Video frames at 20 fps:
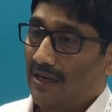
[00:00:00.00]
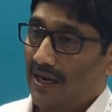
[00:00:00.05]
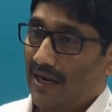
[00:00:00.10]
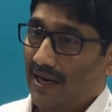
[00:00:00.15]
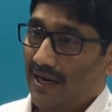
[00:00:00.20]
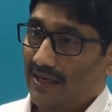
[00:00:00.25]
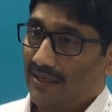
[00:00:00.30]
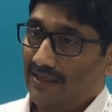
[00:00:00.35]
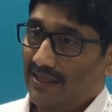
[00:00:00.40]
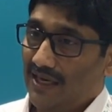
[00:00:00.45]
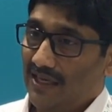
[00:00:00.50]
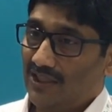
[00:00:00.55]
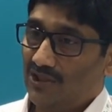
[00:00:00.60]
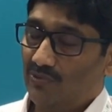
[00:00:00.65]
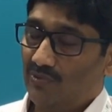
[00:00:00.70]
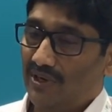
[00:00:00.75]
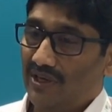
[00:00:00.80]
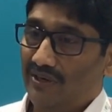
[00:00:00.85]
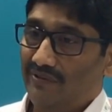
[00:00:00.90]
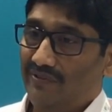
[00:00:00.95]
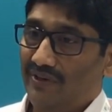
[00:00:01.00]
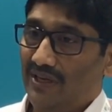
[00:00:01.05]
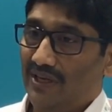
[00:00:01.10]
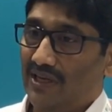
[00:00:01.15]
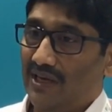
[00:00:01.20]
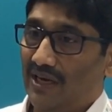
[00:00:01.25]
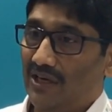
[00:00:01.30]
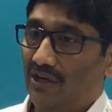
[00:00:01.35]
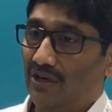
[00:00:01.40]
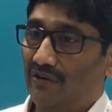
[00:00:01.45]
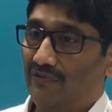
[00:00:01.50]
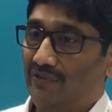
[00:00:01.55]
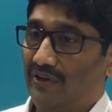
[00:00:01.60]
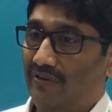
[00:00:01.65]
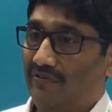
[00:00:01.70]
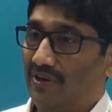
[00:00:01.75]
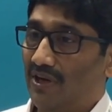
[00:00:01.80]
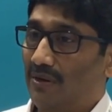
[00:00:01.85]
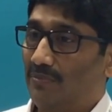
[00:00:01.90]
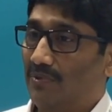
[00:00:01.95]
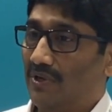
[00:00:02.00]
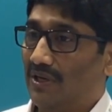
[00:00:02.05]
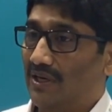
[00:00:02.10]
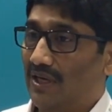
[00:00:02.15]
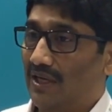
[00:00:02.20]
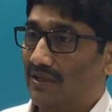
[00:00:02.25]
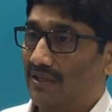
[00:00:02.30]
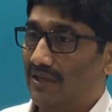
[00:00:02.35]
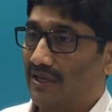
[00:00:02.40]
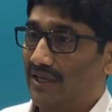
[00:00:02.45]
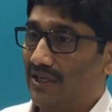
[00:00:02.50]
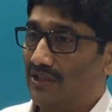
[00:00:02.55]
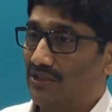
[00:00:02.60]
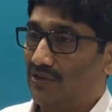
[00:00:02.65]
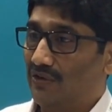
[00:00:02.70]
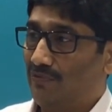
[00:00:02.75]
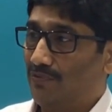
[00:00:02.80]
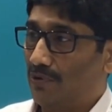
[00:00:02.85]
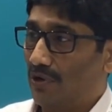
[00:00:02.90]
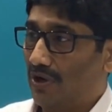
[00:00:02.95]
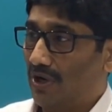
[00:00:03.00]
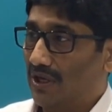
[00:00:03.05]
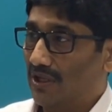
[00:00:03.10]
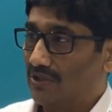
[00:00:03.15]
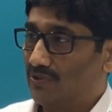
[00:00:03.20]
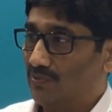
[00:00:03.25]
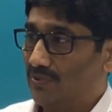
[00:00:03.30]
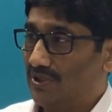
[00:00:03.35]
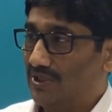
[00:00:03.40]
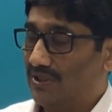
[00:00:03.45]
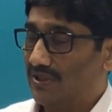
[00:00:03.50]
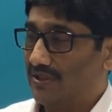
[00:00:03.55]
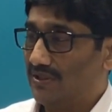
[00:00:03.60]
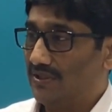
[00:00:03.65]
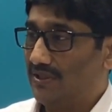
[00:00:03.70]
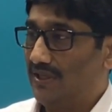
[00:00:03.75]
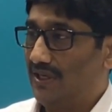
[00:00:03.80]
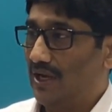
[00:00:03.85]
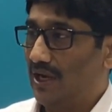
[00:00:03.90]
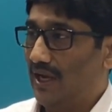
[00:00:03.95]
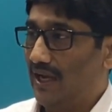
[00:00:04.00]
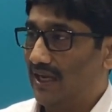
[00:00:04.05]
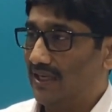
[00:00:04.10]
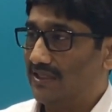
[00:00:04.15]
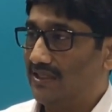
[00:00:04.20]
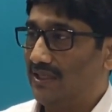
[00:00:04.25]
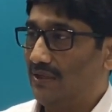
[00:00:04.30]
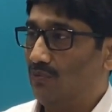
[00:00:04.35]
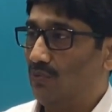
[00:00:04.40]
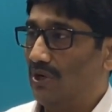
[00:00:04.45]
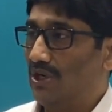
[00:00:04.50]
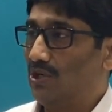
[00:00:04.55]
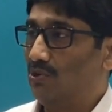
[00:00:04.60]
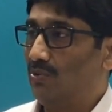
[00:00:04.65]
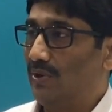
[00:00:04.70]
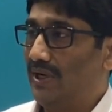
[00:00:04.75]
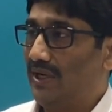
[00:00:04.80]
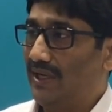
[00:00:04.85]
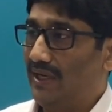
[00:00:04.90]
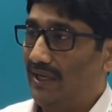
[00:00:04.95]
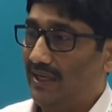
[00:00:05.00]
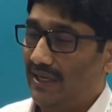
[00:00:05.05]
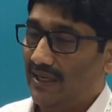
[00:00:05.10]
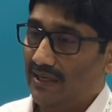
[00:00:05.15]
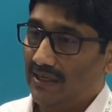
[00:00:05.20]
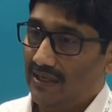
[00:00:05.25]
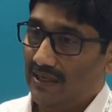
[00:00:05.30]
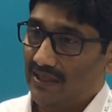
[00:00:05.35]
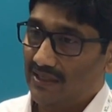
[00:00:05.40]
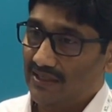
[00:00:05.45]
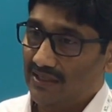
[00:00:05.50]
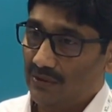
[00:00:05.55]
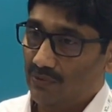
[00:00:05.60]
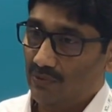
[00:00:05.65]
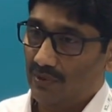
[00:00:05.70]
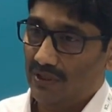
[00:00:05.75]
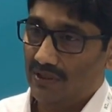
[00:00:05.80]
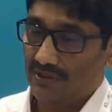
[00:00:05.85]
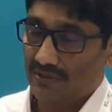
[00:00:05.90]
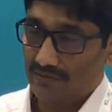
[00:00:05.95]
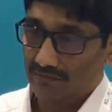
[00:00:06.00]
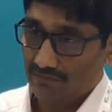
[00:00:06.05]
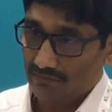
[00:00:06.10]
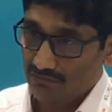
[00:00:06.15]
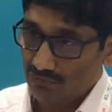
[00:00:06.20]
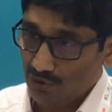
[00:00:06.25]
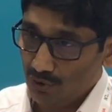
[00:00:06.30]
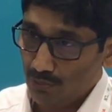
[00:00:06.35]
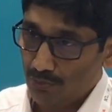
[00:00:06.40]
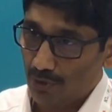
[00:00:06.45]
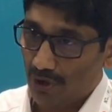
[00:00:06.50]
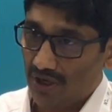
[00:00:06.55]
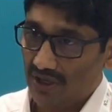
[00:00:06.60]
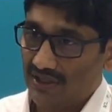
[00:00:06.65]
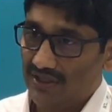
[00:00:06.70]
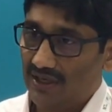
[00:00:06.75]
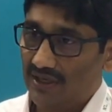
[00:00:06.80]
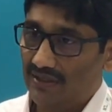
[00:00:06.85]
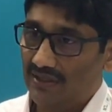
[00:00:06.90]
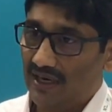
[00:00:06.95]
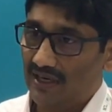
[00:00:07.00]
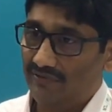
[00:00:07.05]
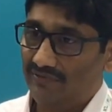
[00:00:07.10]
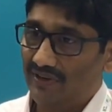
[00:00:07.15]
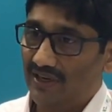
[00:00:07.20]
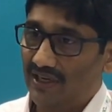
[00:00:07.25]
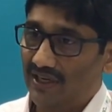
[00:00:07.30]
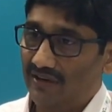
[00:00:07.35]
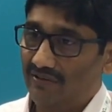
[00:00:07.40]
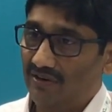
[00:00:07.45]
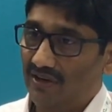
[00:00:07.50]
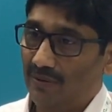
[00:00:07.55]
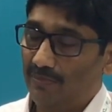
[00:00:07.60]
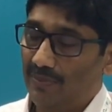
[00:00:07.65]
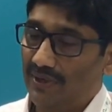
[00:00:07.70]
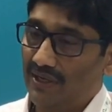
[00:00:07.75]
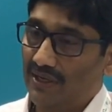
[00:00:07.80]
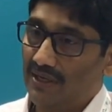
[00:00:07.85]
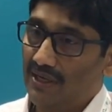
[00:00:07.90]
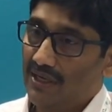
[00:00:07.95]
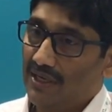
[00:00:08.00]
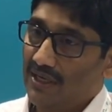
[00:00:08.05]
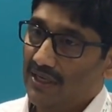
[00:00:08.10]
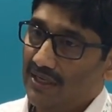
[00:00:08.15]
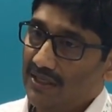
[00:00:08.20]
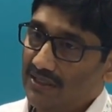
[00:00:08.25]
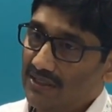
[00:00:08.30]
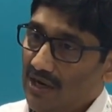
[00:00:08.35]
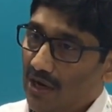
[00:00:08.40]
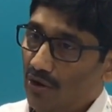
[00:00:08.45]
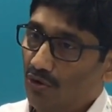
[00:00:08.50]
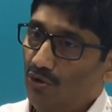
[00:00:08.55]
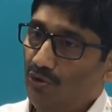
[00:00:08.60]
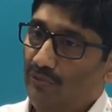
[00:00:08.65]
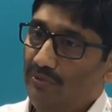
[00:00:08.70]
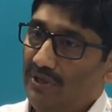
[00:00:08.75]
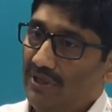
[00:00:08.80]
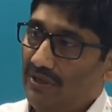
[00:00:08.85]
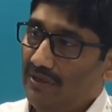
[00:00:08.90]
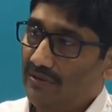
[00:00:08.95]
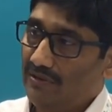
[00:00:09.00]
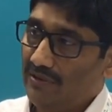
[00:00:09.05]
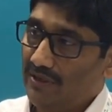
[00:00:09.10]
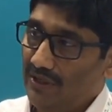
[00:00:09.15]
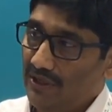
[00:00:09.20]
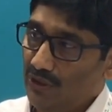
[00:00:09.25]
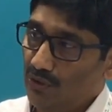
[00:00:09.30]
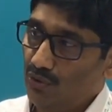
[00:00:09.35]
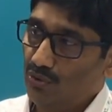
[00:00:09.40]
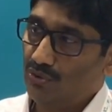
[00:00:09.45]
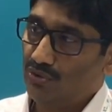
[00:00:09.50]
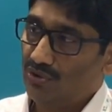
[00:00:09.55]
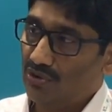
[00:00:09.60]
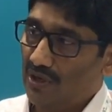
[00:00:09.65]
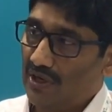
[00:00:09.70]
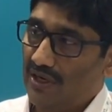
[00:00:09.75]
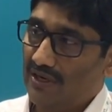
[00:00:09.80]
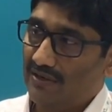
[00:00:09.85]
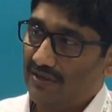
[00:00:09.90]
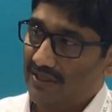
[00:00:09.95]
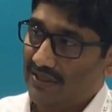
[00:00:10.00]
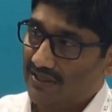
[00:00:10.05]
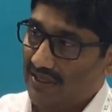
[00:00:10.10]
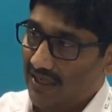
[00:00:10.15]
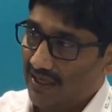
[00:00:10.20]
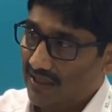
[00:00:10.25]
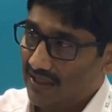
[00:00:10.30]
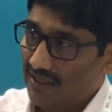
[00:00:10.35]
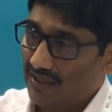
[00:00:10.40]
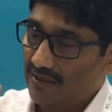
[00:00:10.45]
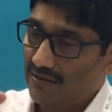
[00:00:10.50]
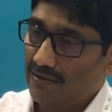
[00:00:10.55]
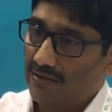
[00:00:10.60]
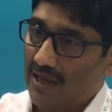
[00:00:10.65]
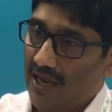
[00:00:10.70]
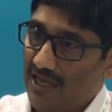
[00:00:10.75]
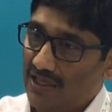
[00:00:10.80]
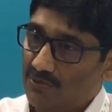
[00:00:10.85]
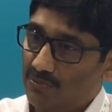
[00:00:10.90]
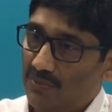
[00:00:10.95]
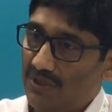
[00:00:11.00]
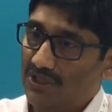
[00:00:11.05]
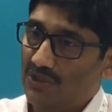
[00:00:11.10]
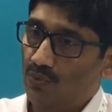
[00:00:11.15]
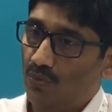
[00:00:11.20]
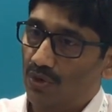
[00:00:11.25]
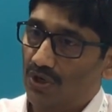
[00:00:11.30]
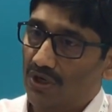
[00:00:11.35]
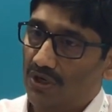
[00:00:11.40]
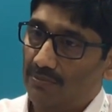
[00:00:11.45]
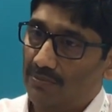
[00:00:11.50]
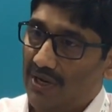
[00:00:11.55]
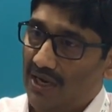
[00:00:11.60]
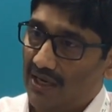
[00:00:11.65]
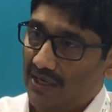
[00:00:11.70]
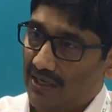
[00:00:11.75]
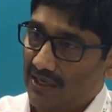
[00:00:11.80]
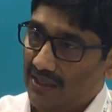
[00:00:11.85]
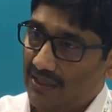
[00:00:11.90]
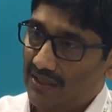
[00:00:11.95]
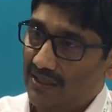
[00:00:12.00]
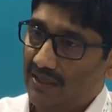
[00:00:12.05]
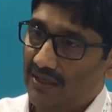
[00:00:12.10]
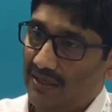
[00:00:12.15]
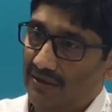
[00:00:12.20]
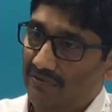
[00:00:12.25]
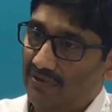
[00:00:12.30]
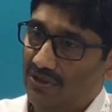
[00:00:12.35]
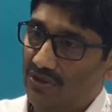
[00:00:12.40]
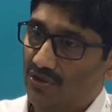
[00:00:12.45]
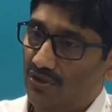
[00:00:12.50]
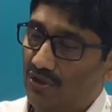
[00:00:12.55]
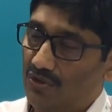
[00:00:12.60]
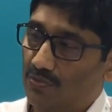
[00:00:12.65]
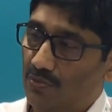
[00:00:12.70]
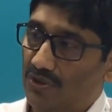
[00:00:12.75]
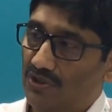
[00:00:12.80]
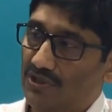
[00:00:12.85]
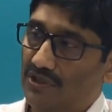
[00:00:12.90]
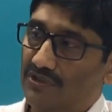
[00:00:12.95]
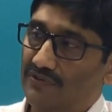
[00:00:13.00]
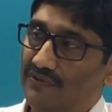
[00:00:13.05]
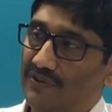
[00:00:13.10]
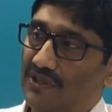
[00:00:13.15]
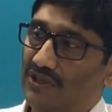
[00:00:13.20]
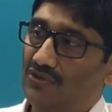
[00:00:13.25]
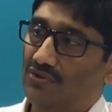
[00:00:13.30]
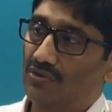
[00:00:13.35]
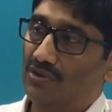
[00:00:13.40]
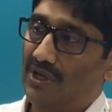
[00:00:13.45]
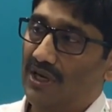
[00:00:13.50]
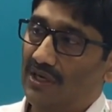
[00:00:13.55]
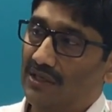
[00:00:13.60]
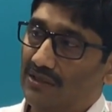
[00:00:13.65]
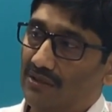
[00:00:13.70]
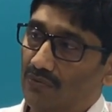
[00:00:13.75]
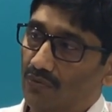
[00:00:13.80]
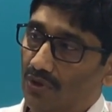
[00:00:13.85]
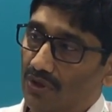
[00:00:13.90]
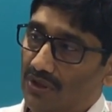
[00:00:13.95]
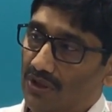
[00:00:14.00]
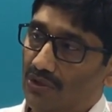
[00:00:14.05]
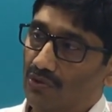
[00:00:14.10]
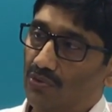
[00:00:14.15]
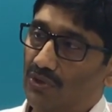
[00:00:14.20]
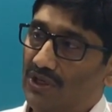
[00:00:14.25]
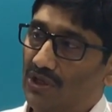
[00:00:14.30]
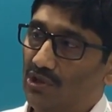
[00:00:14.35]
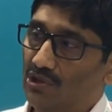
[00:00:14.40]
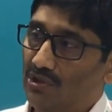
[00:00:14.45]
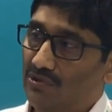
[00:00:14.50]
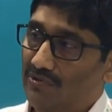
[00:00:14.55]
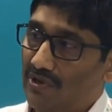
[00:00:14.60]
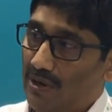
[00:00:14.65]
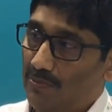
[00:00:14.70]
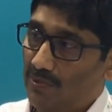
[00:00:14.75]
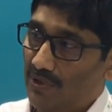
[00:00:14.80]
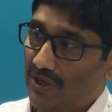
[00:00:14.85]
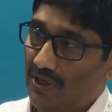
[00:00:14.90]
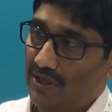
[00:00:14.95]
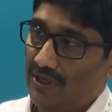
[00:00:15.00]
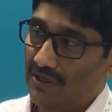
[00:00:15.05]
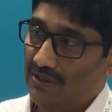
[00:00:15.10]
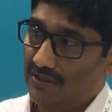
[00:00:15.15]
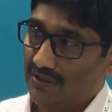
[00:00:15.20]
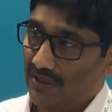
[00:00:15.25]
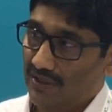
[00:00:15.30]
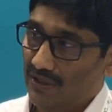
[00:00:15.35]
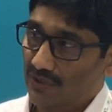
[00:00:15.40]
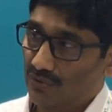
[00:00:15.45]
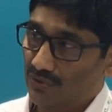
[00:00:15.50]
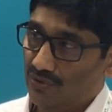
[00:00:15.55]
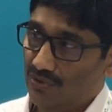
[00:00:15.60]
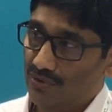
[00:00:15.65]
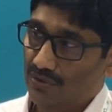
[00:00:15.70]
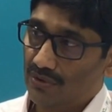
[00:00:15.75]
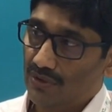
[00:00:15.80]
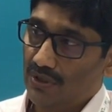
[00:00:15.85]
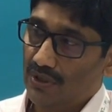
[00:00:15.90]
And that's where we kind of developed another range of products, which is the XC120 and XC1 new products that we are developing. Is how do we reduce and recycle as much water back in the reverse osmosis phase, so that the water going to the evaporator is reduced.